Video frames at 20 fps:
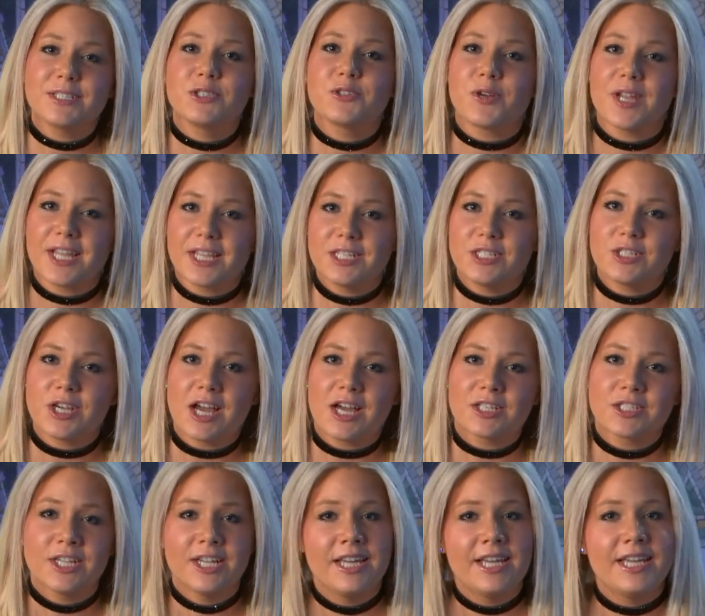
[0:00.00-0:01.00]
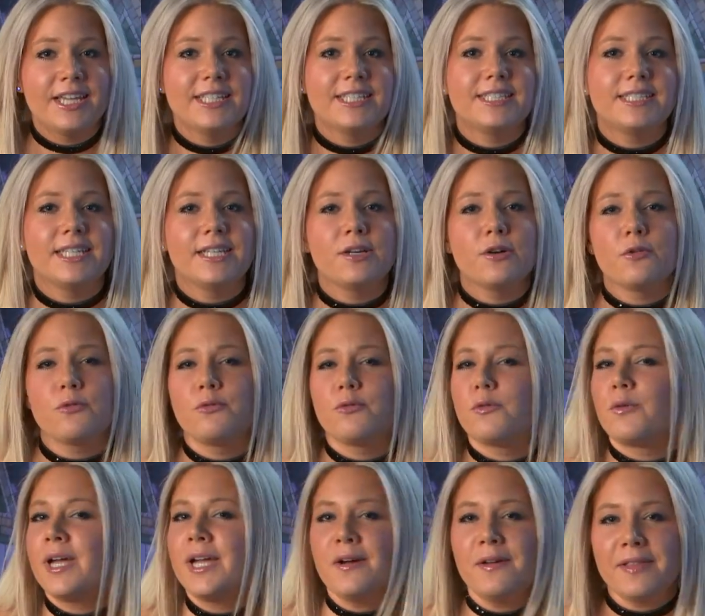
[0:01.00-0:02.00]
Drake and Josh. His single,
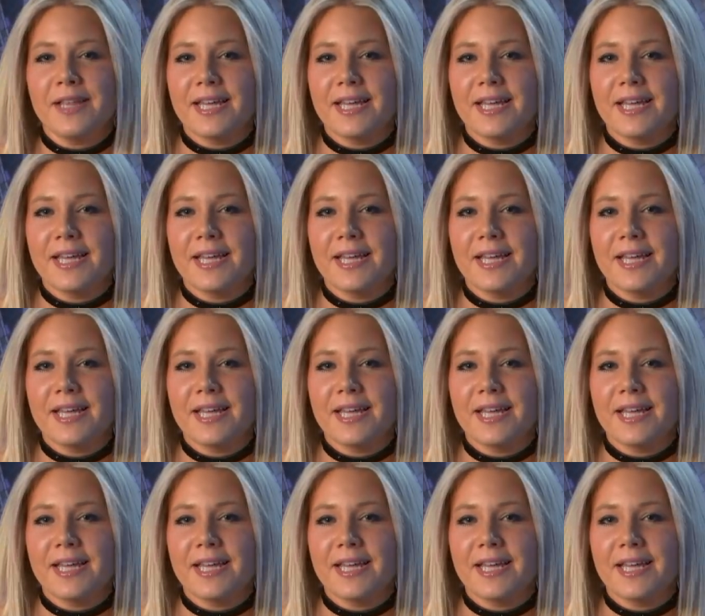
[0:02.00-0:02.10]
Fuego